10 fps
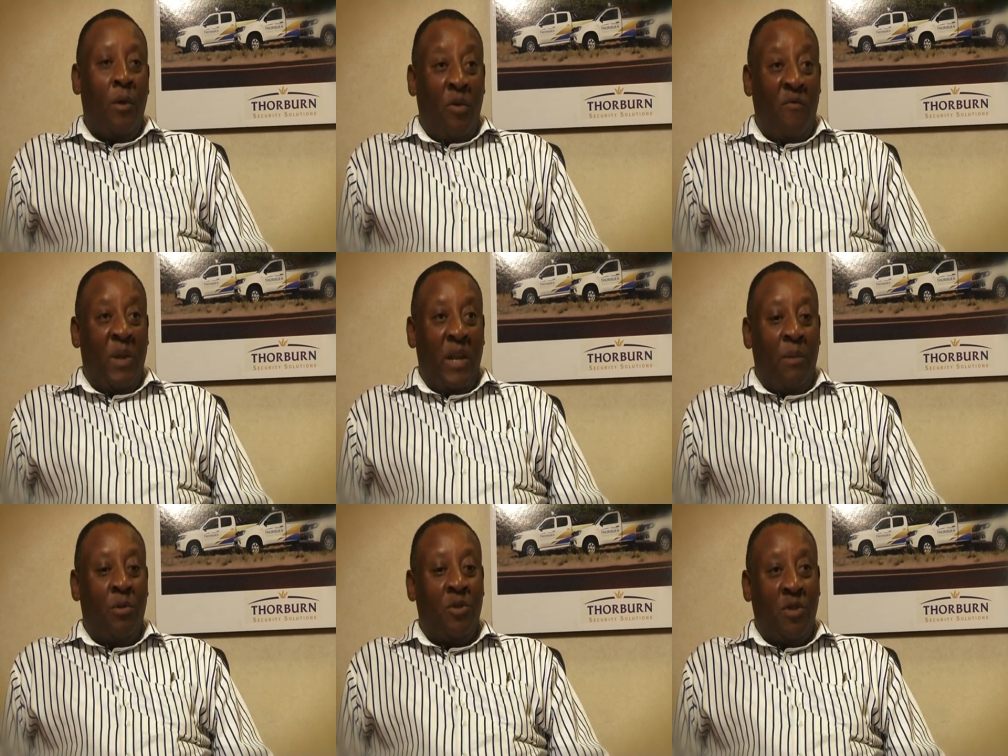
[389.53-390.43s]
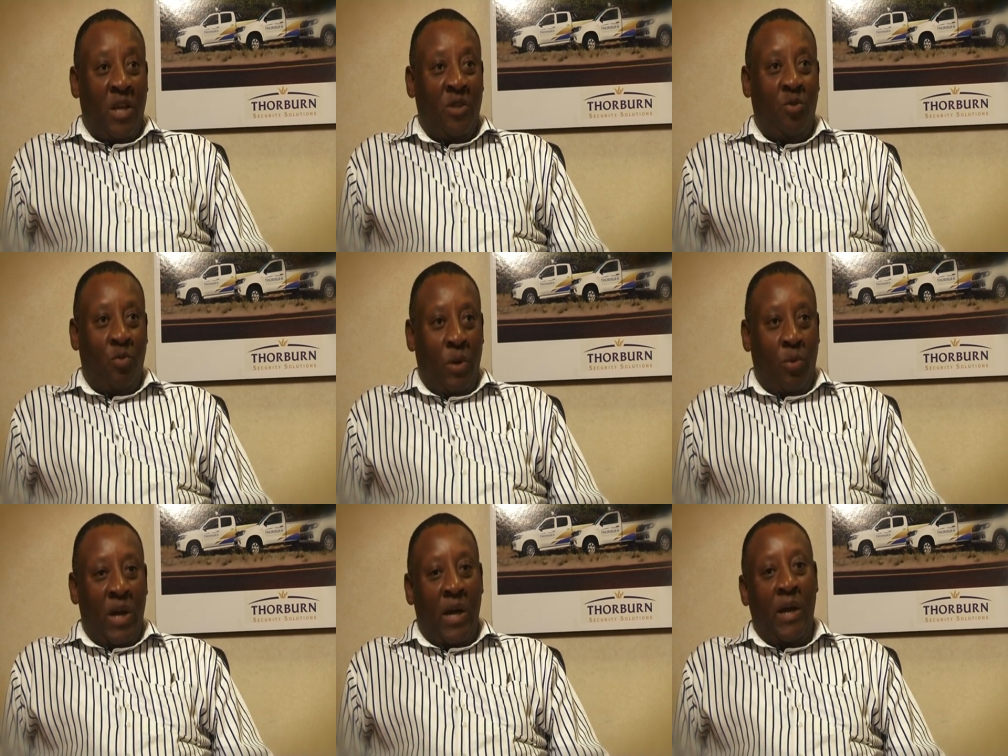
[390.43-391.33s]
we've been able to get to where
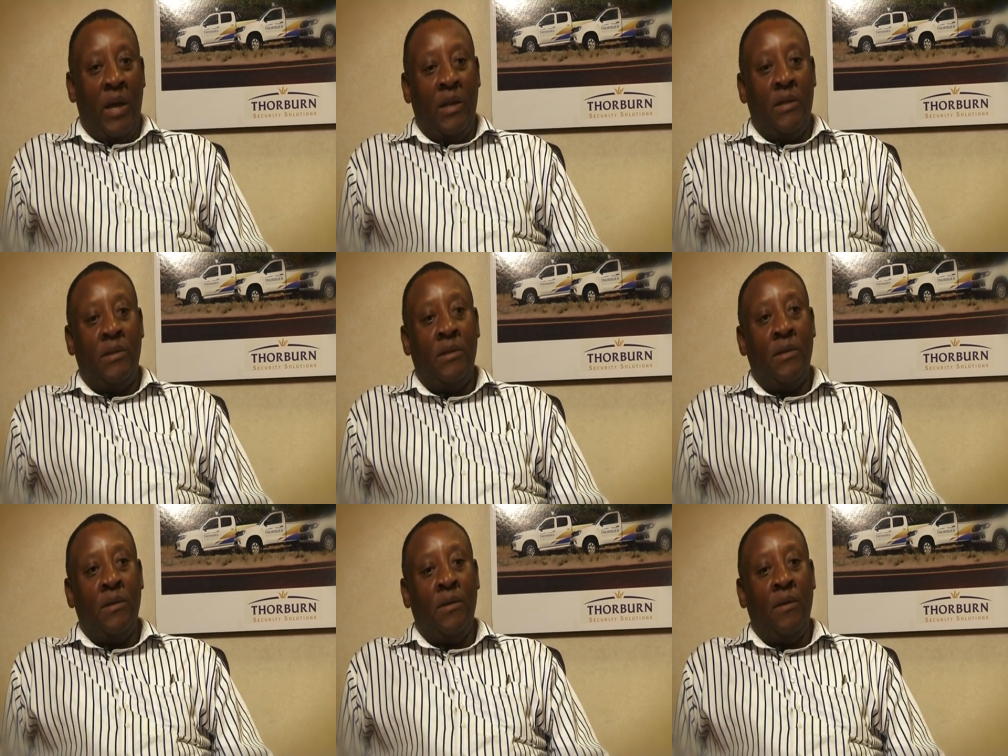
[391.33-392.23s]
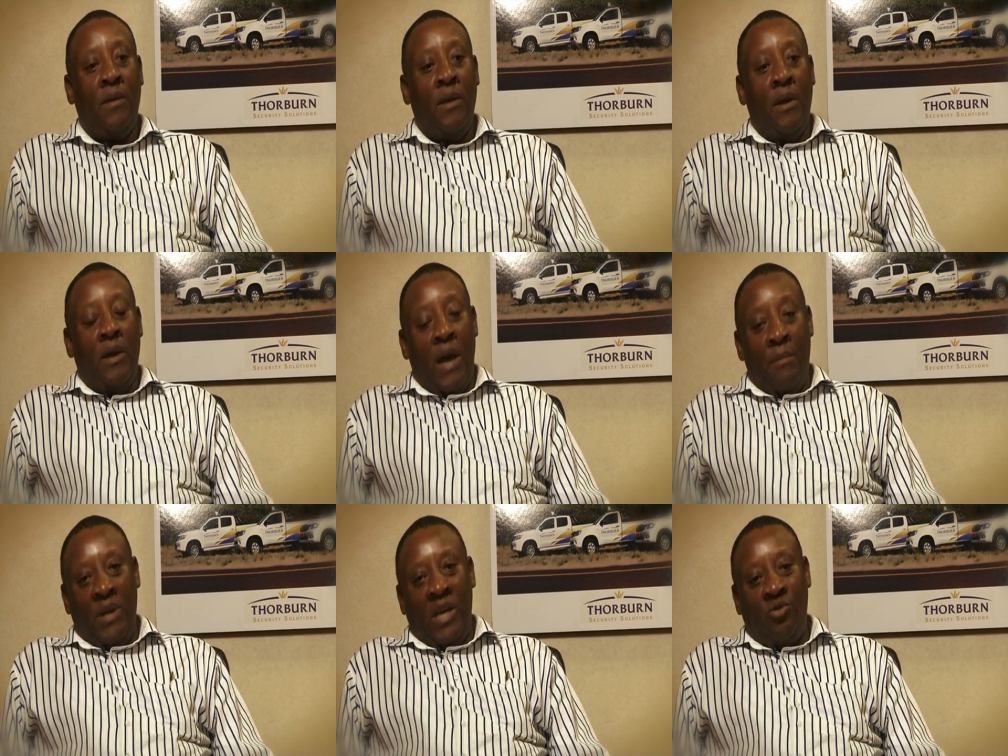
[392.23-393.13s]
we are. And
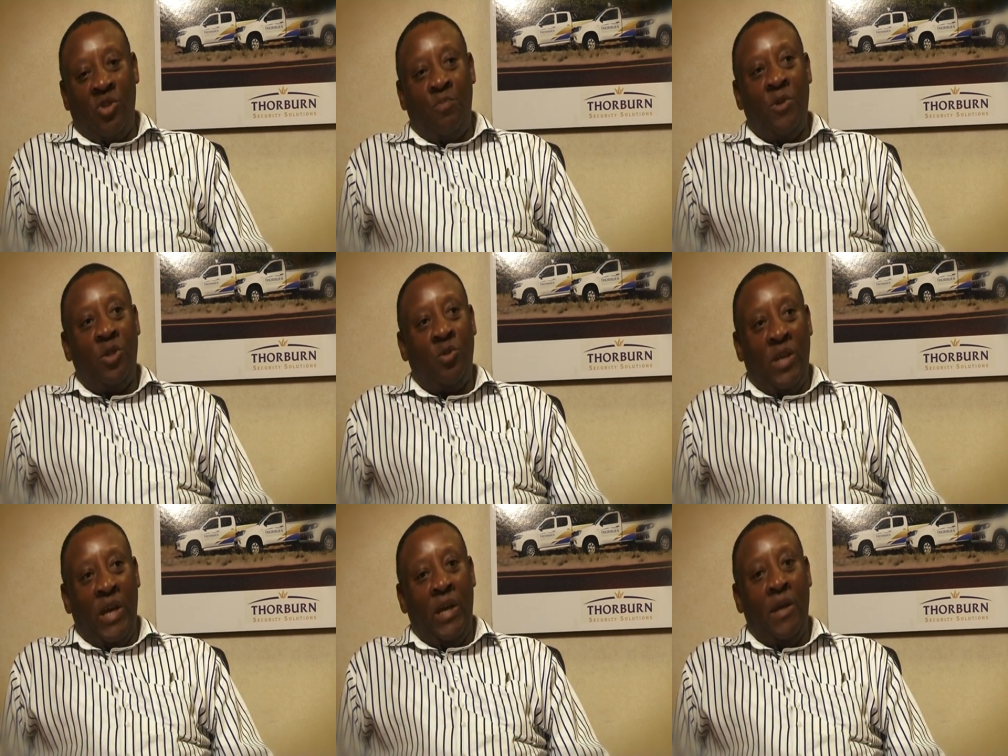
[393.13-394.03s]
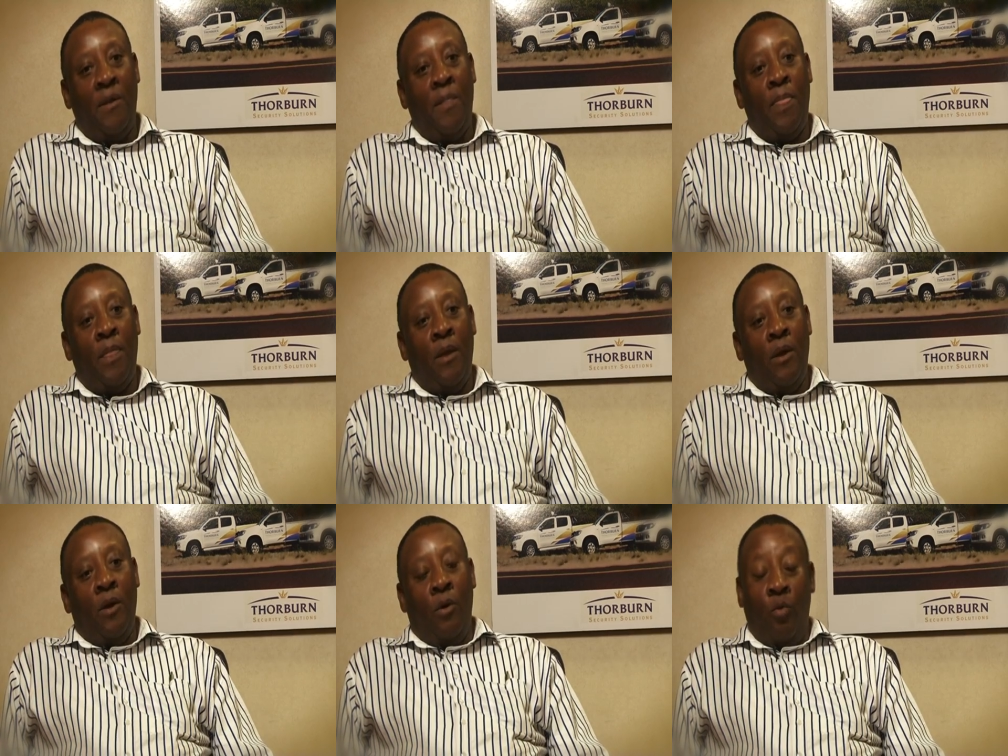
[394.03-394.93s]
I mean, as we speak today,
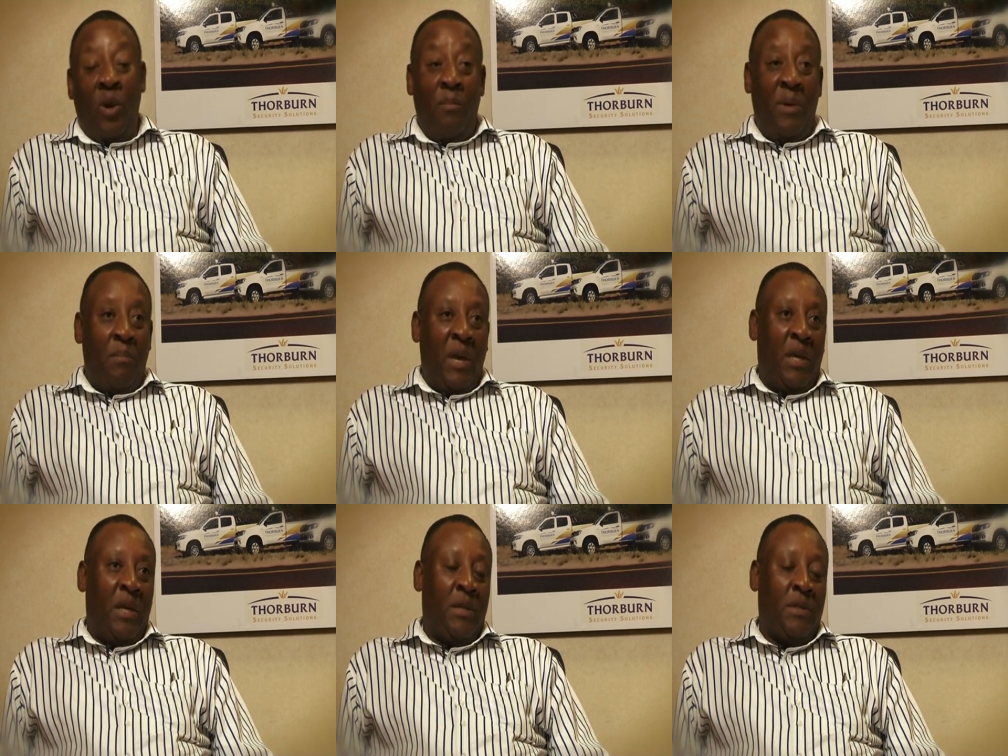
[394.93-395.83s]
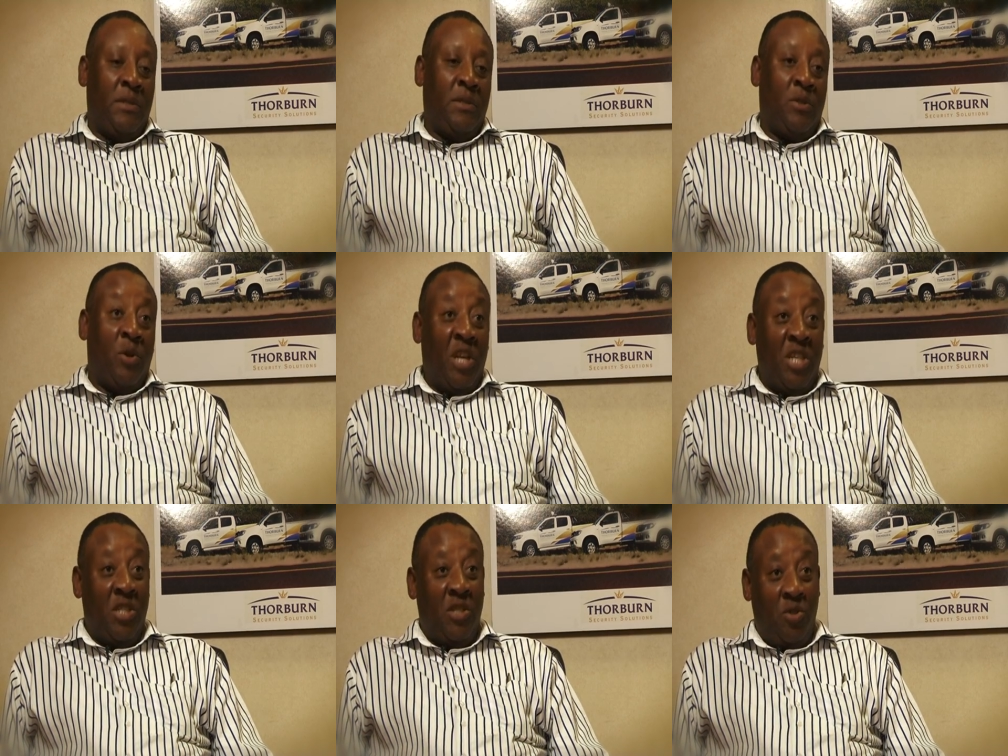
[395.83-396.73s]
we'll be making
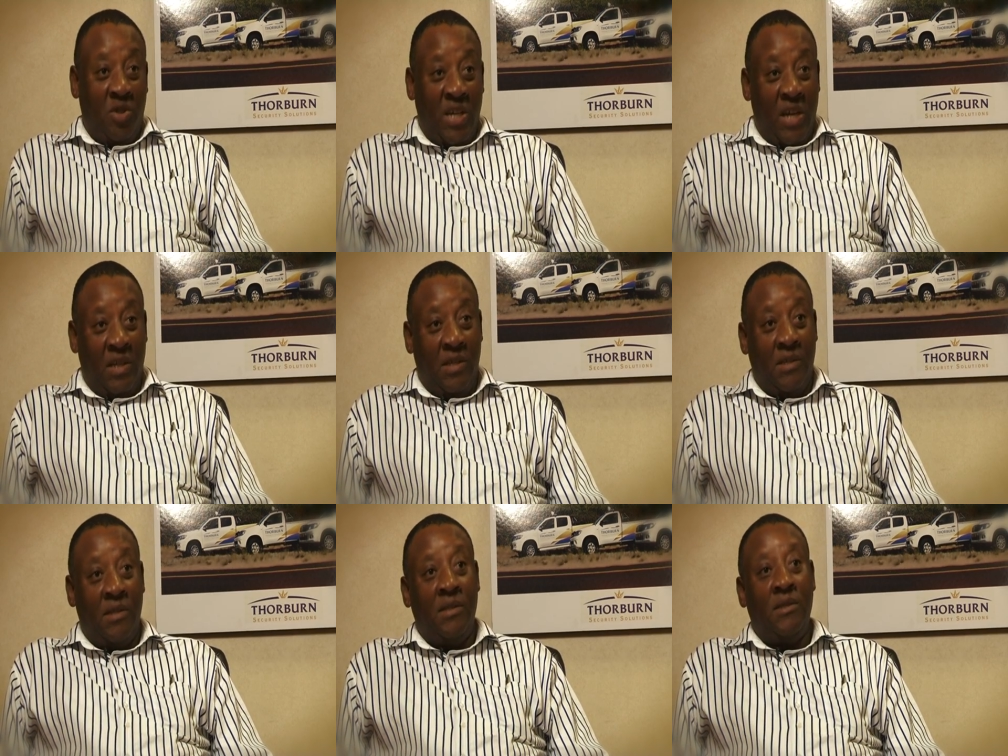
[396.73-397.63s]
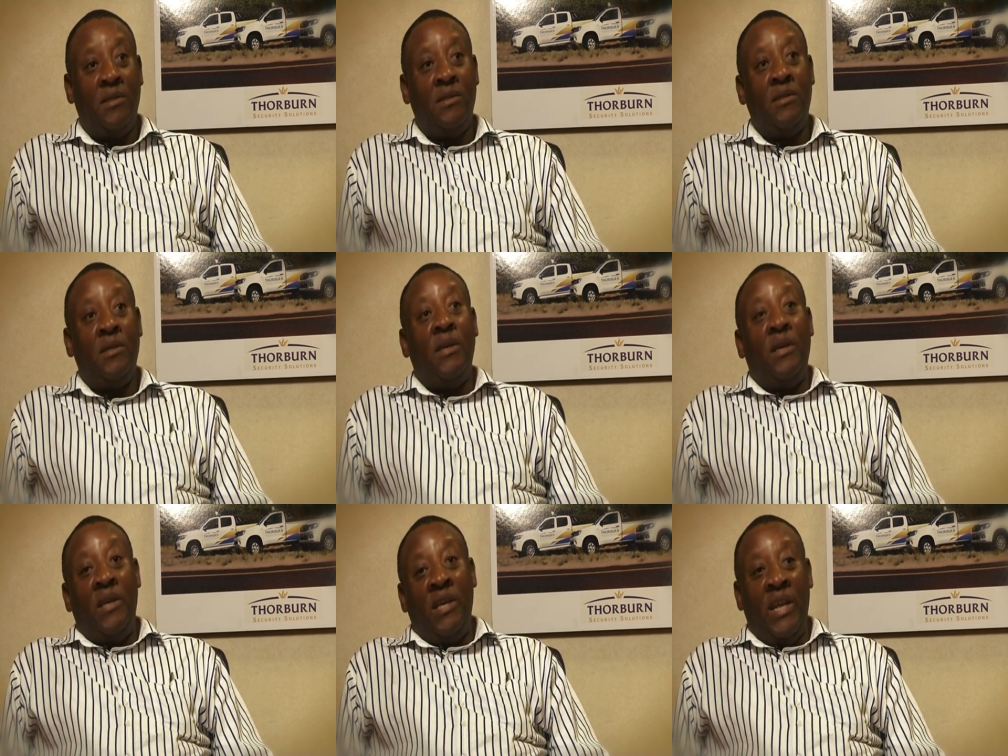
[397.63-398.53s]
donations to charities
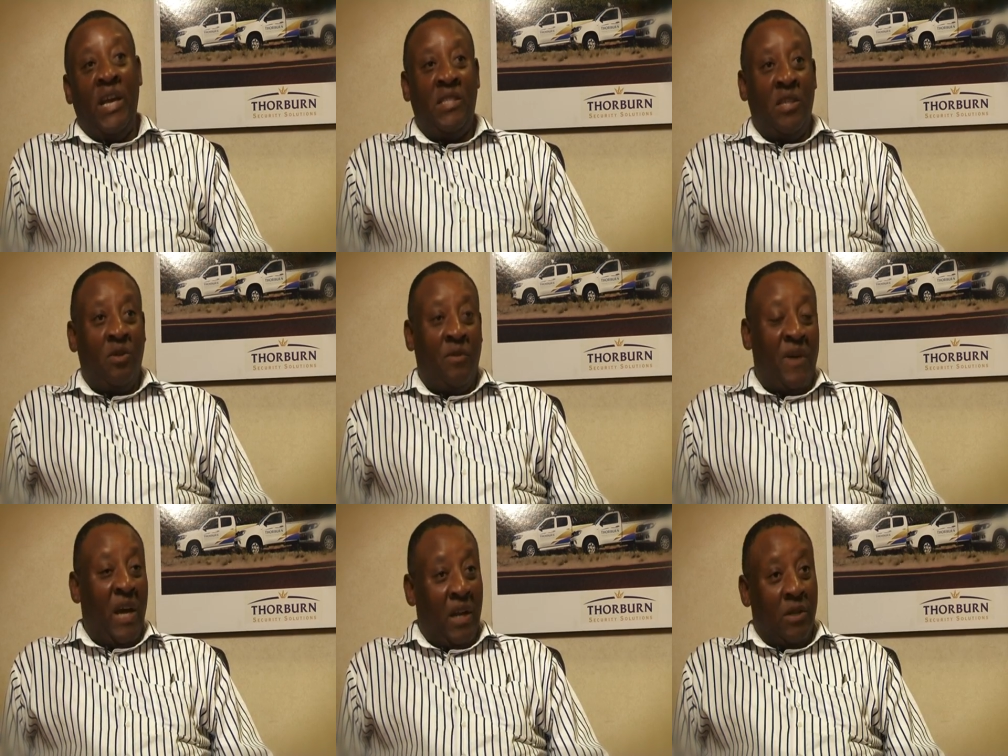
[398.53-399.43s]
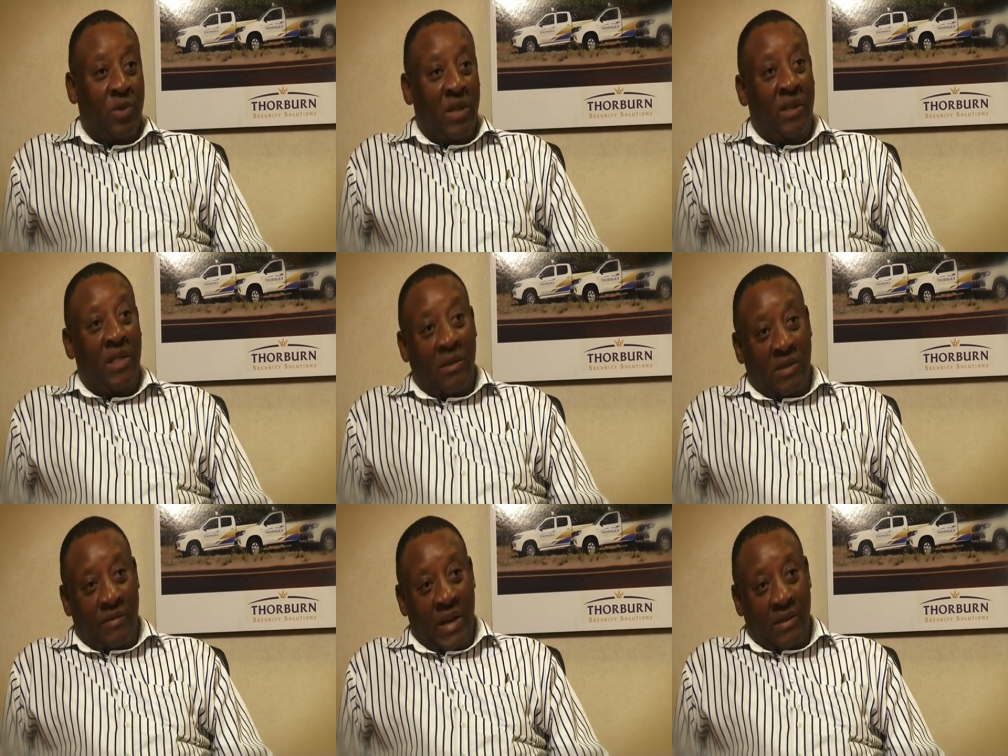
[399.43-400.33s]
in excess of
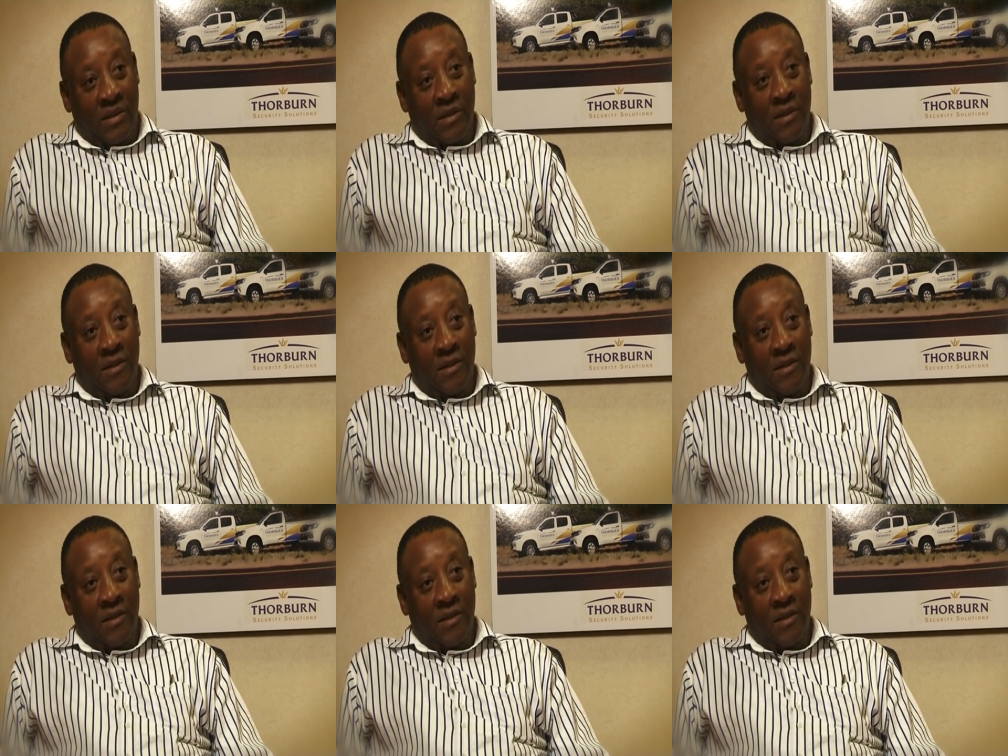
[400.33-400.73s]
120,000 rands.